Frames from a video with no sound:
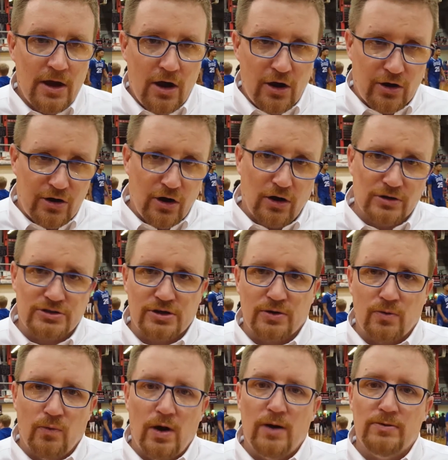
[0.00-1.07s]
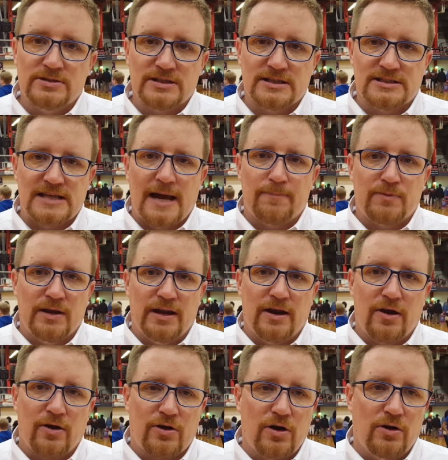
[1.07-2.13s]
our culture and what was accepted
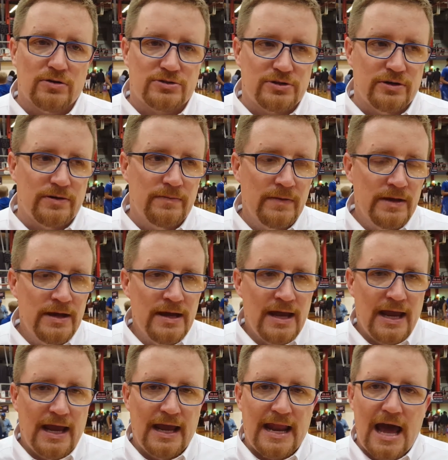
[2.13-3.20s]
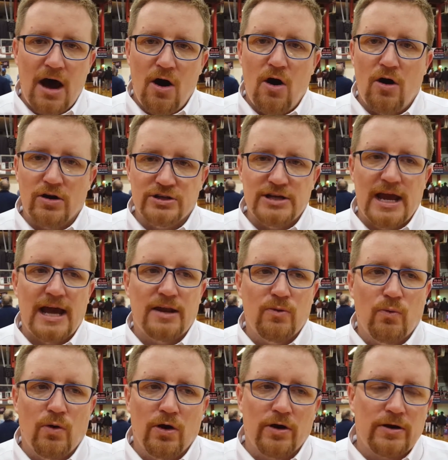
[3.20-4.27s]
in our culture and how hard you had
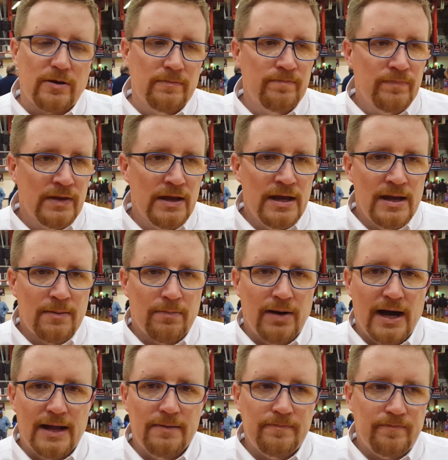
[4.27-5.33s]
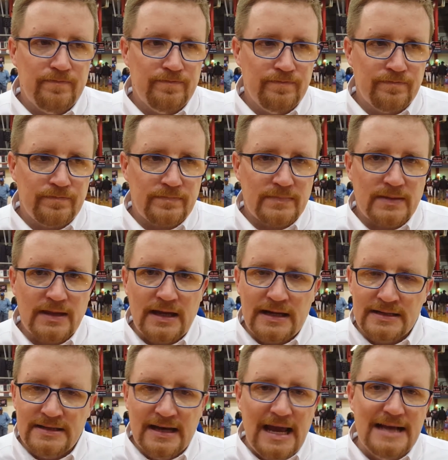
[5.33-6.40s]
to work. But
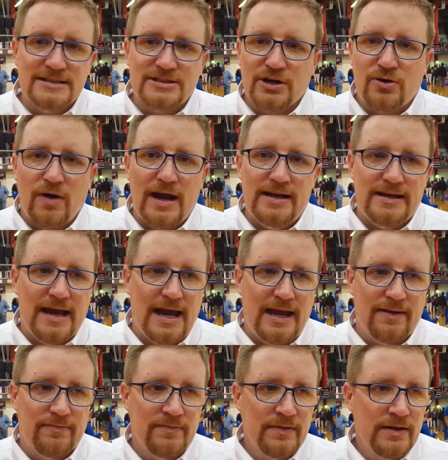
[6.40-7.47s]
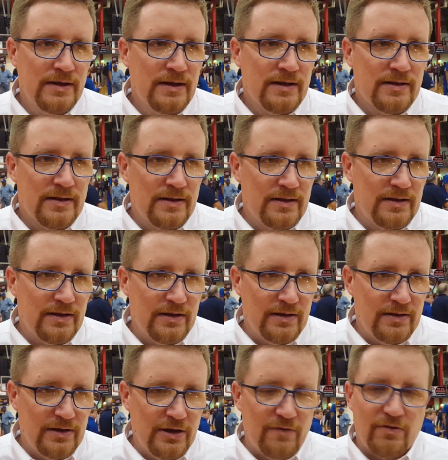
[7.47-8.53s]
today's a great day.
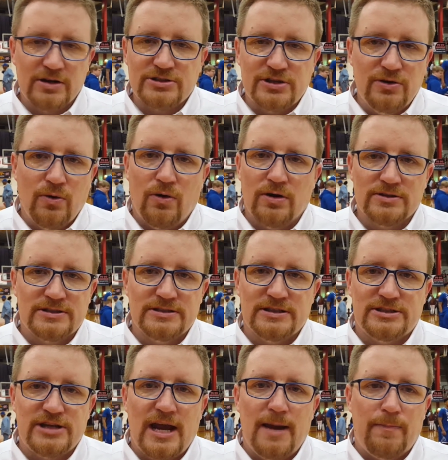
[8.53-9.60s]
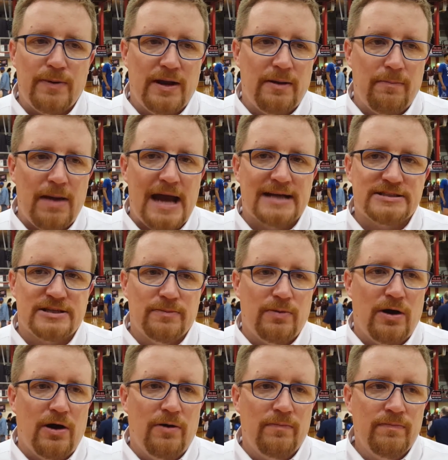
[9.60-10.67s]
University of New Orleans is a champion in
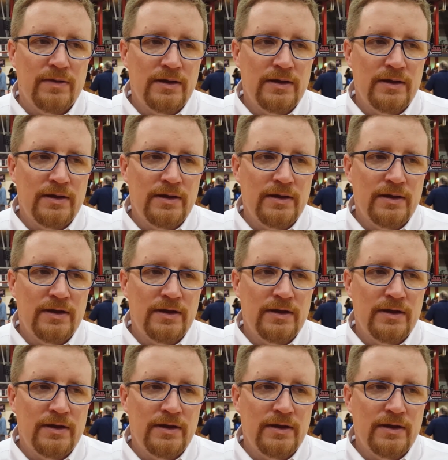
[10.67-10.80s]
basketball,